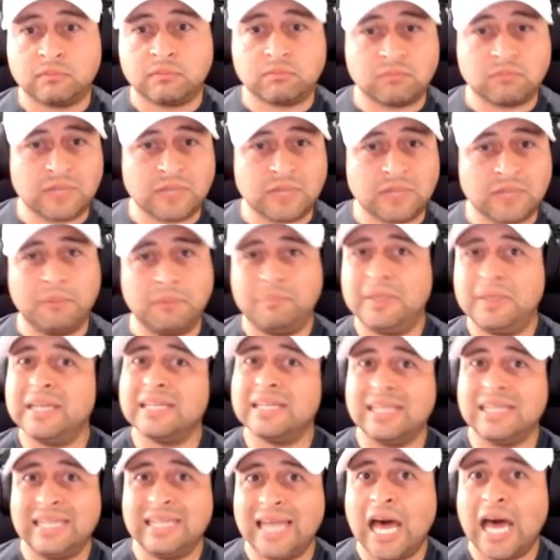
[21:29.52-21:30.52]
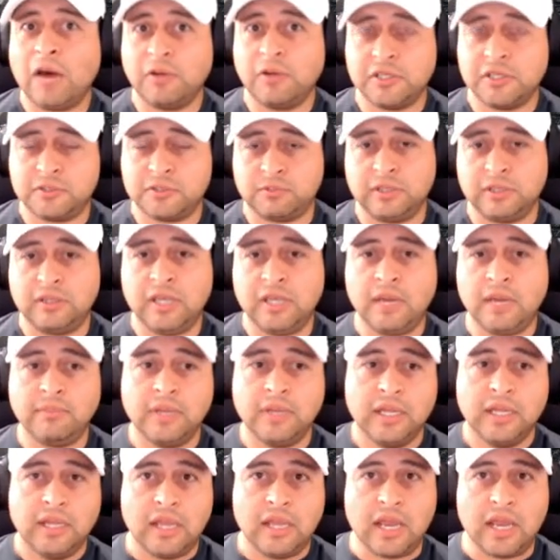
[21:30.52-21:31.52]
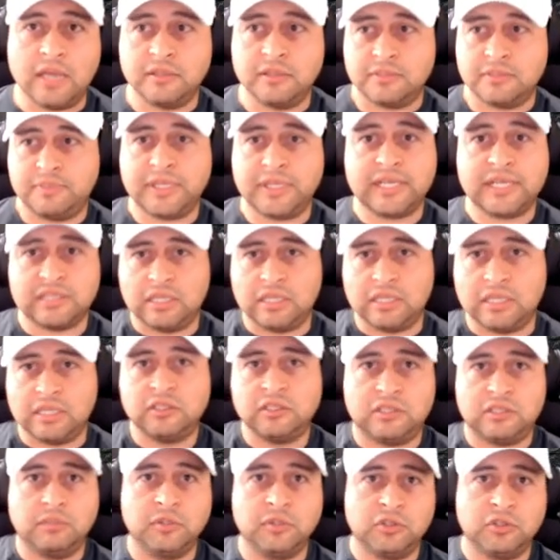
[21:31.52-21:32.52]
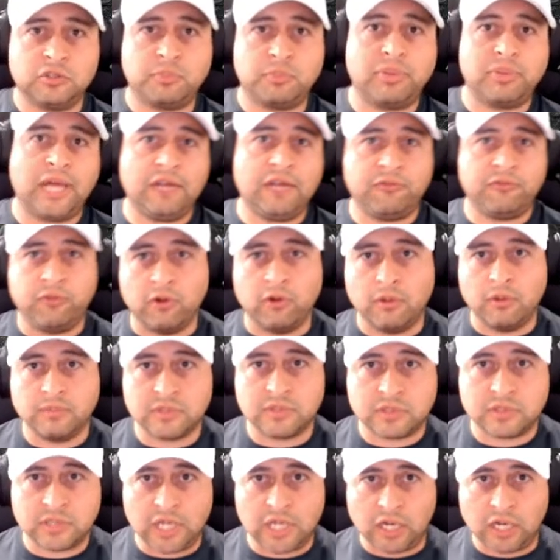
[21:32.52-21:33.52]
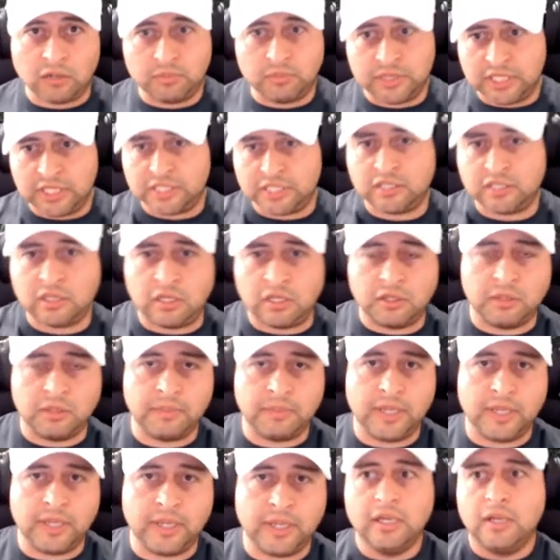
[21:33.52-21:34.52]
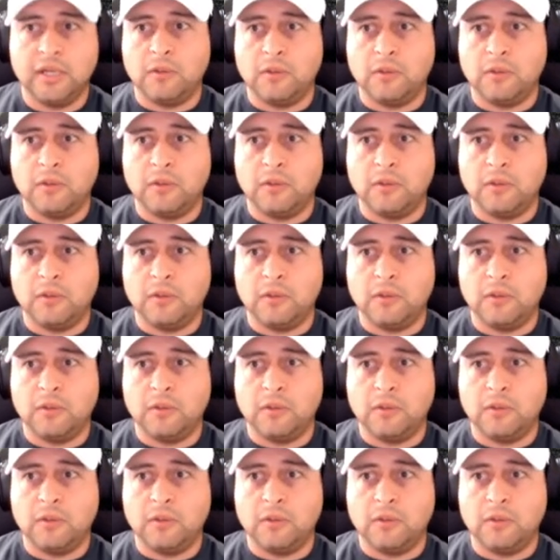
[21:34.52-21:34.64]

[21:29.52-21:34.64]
kind of being loudest with them, and it's because I'm on some of those platforms that I'm going to be touching on in a bit